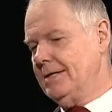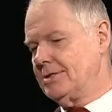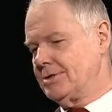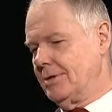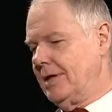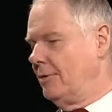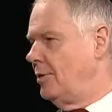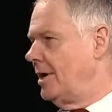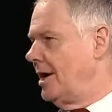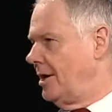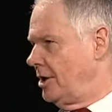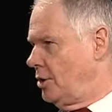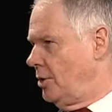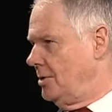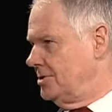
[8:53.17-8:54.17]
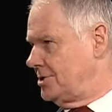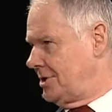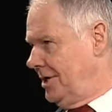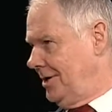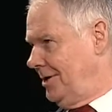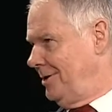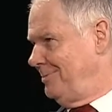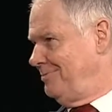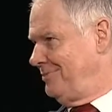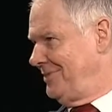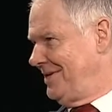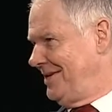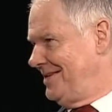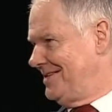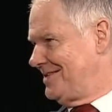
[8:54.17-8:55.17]
So they went on a gold standard.
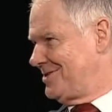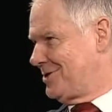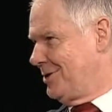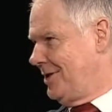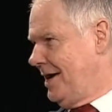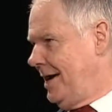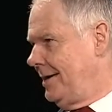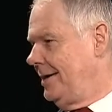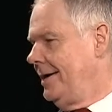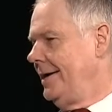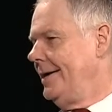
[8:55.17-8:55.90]
So that